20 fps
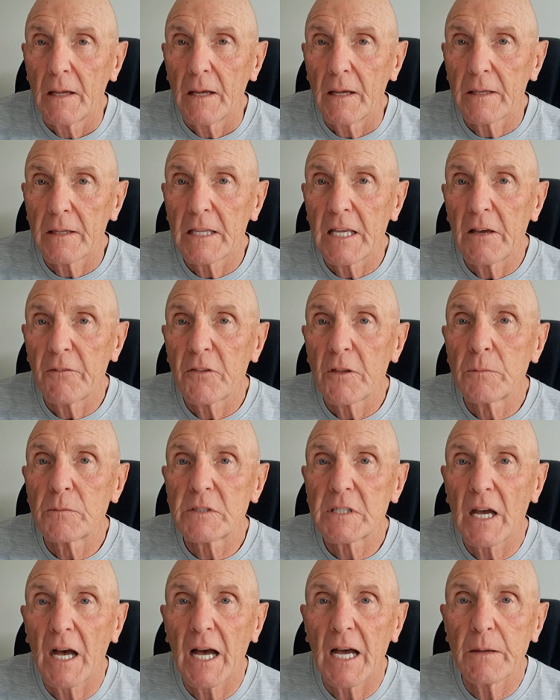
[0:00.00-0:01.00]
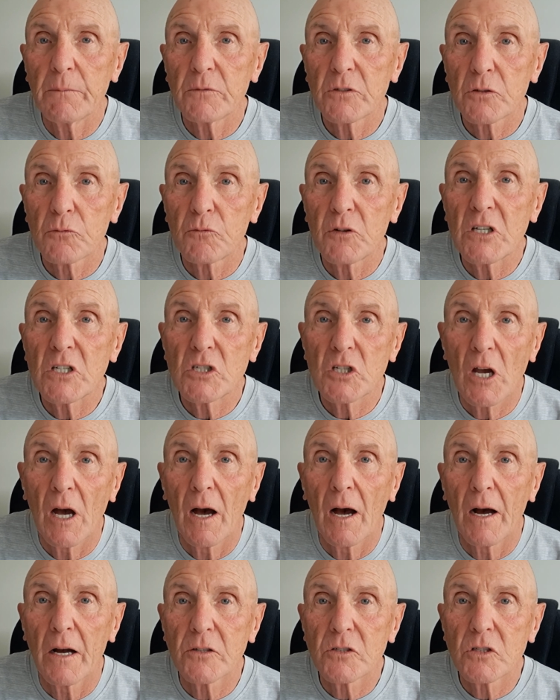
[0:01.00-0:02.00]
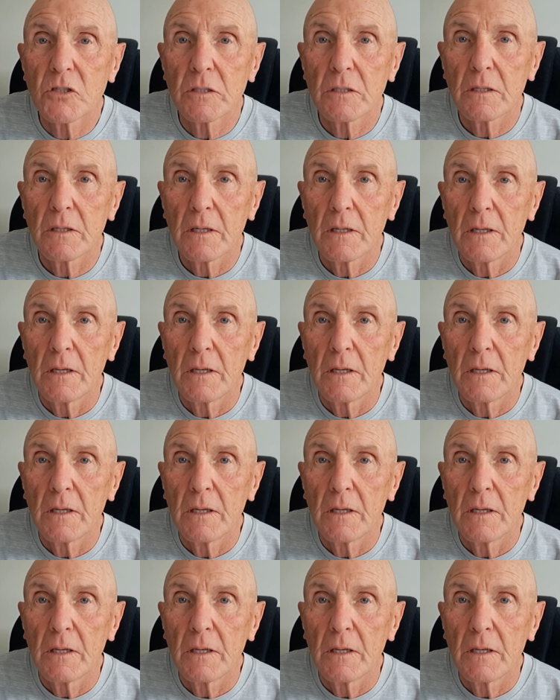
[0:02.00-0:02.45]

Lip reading: and give them time to recharge